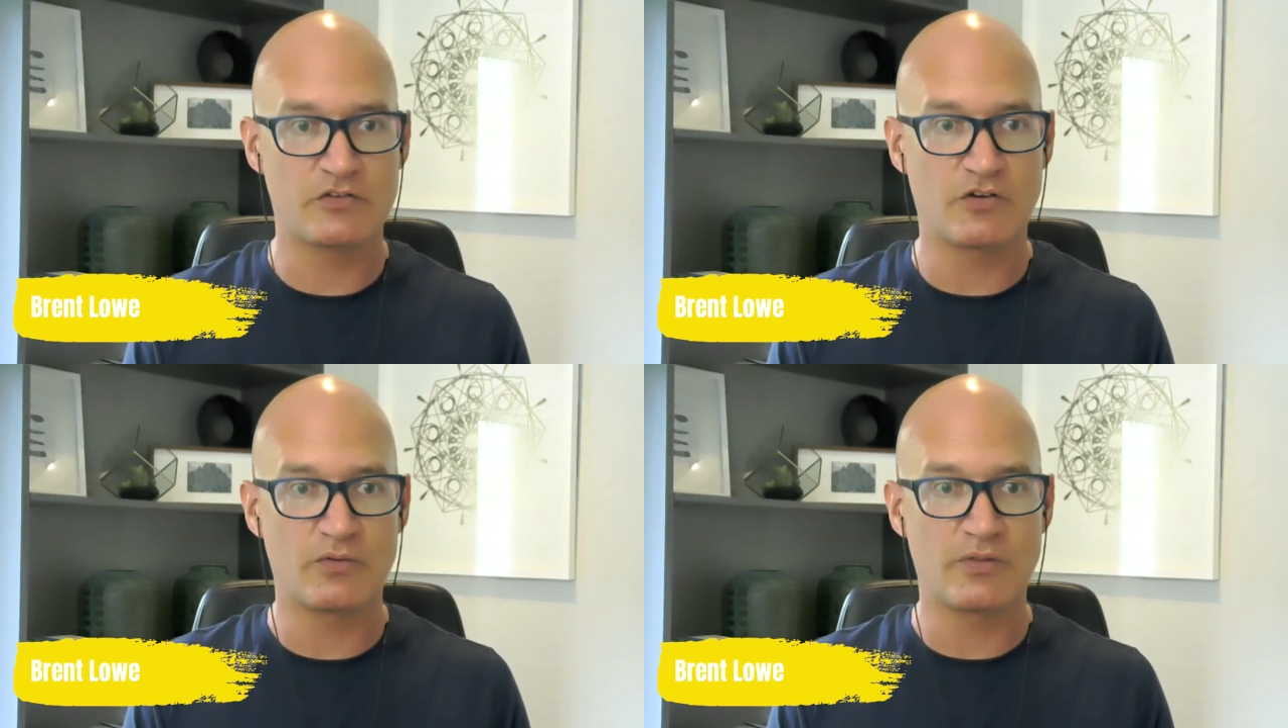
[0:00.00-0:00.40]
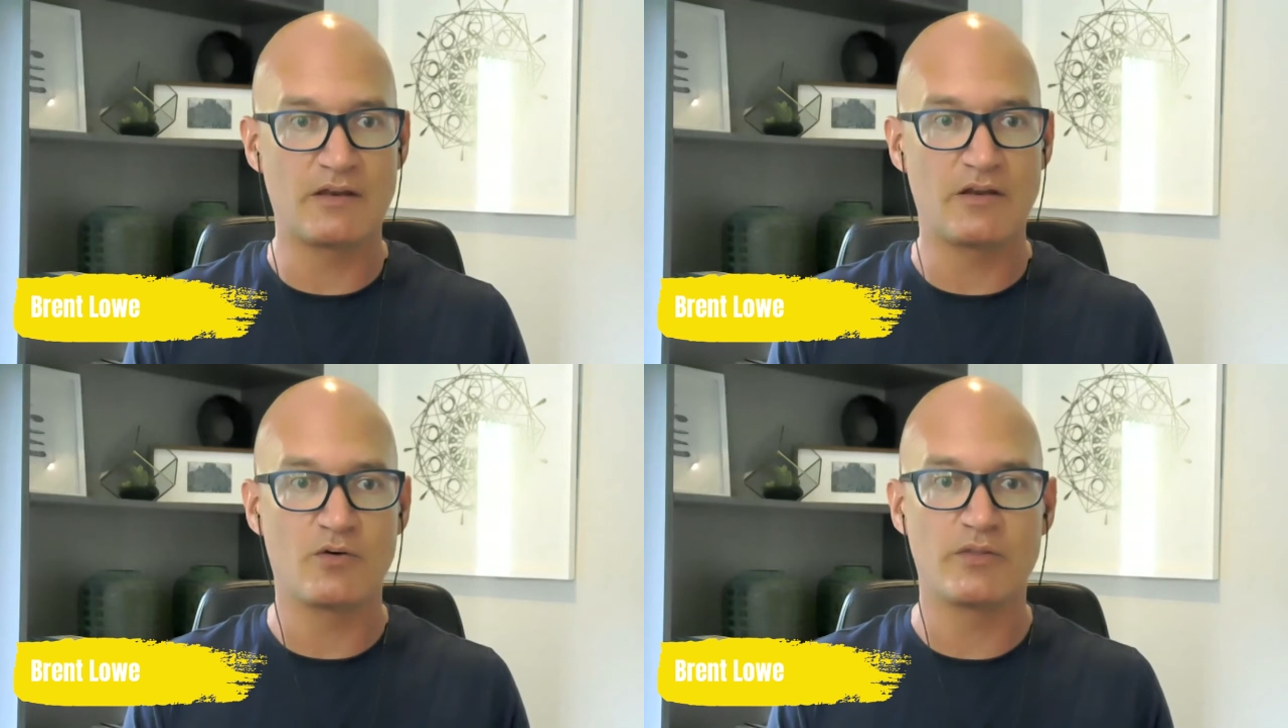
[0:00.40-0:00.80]
So they
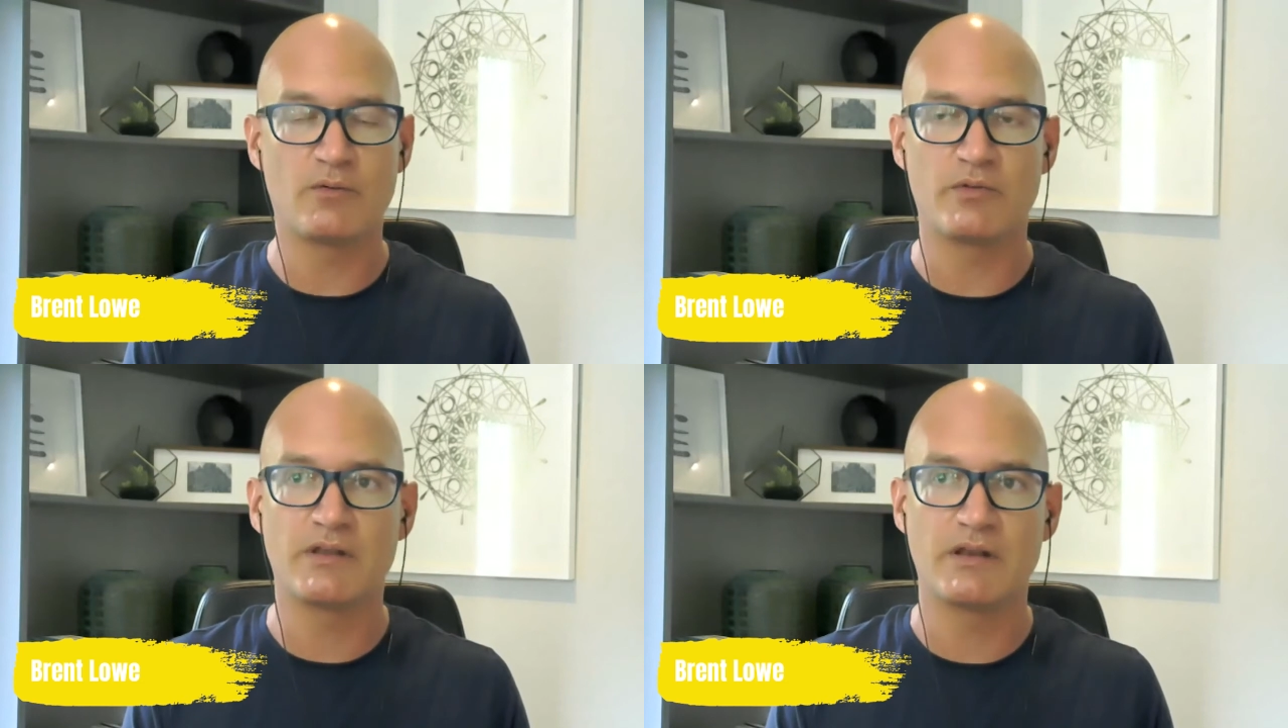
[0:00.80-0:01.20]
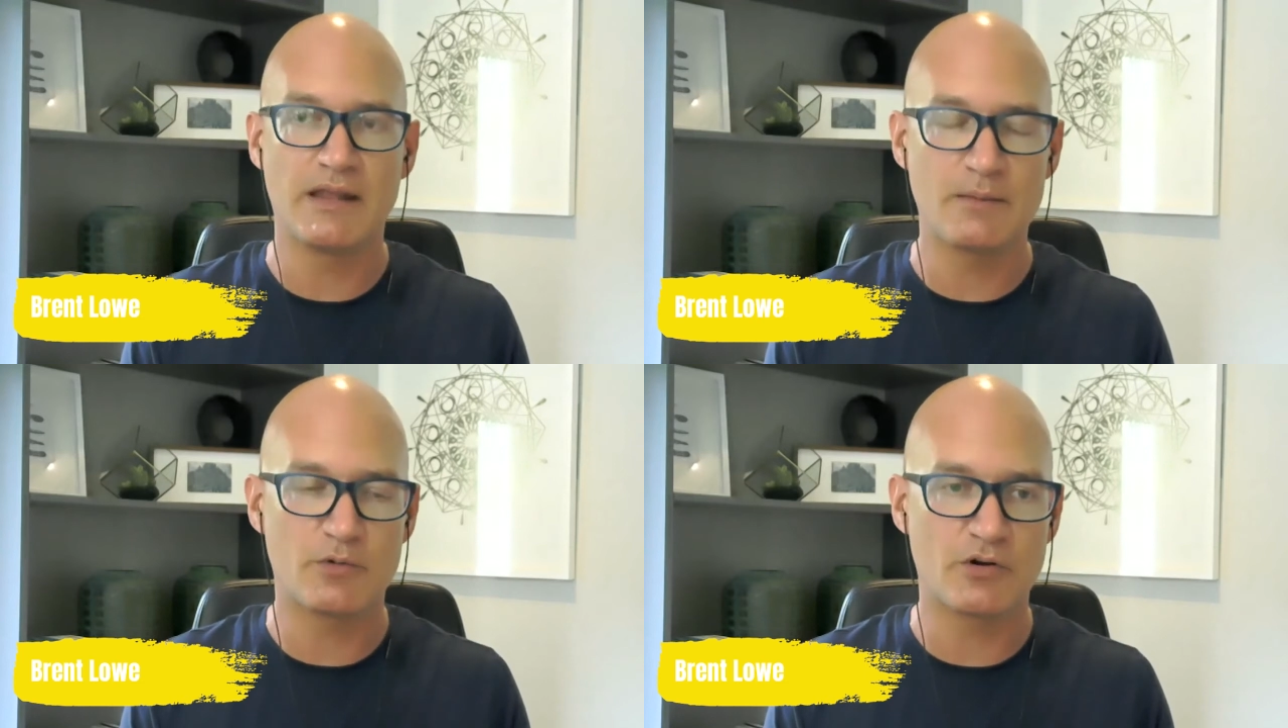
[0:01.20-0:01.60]
know that within a
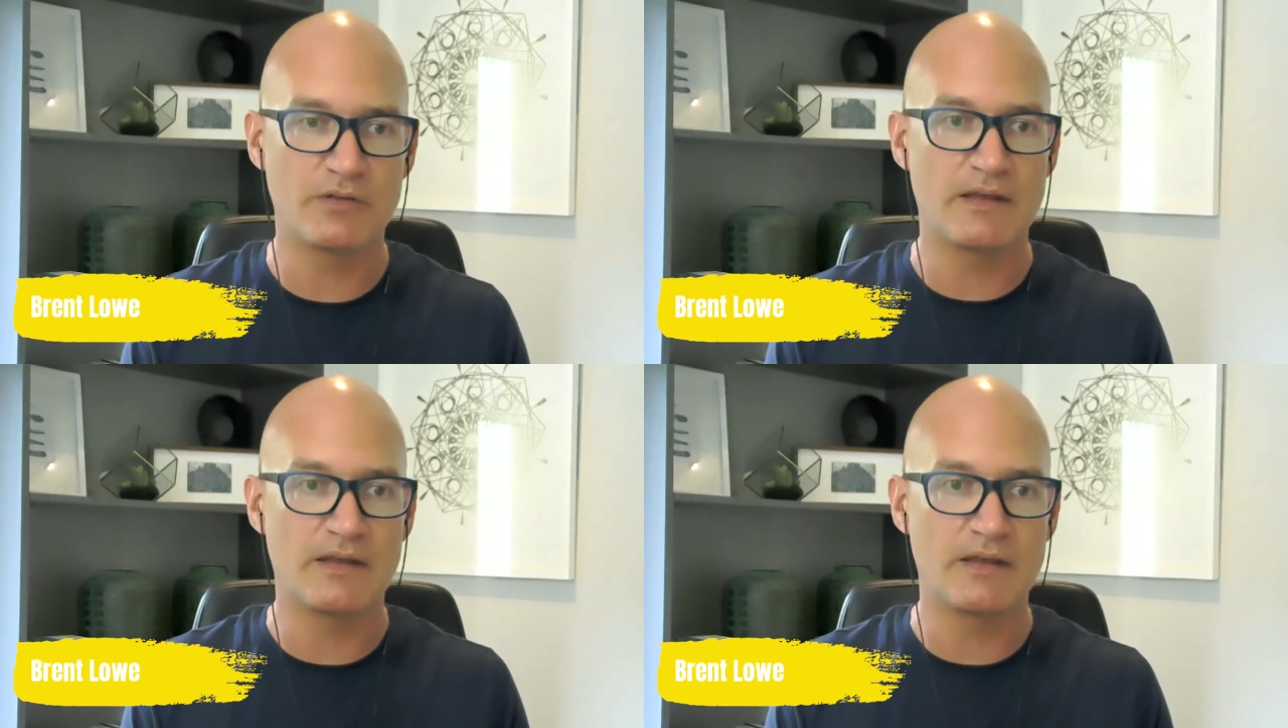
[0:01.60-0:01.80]
neighborhood,